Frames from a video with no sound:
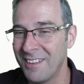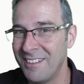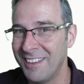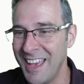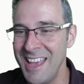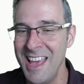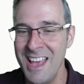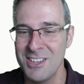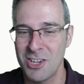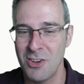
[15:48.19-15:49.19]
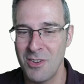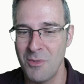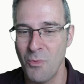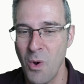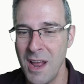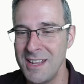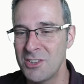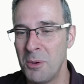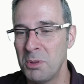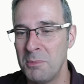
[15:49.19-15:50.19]
Okay, so 1 is
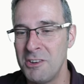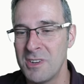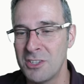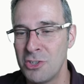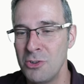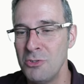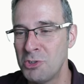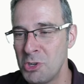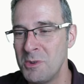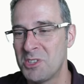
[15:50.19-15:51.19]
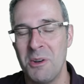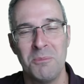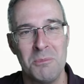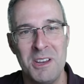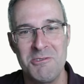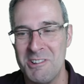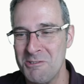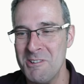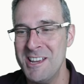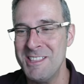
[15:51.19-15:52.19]
complementary to 2, 2 is complementary to
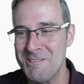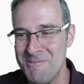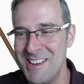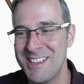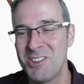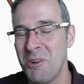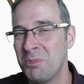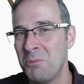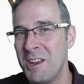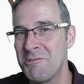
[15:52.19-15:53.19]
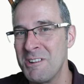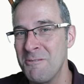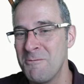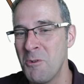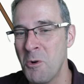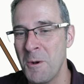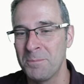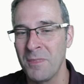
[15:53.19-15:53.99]
3, 3 is complementary to 4.